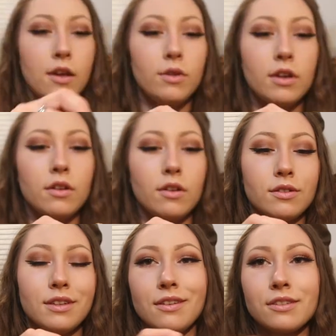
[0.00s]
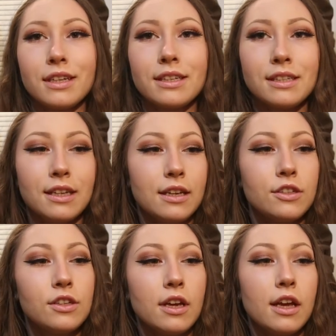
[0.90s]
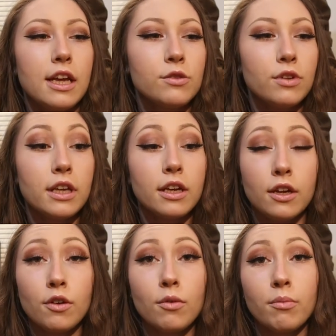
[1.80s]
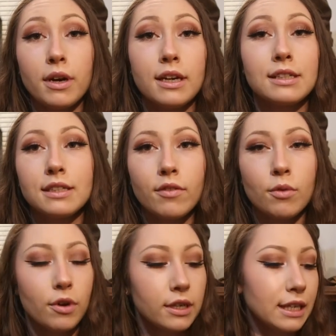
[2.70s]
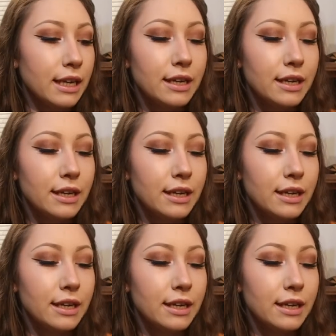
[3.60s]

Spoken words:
When you close it, it looks like a snitch. It's really cute, but it's never worked.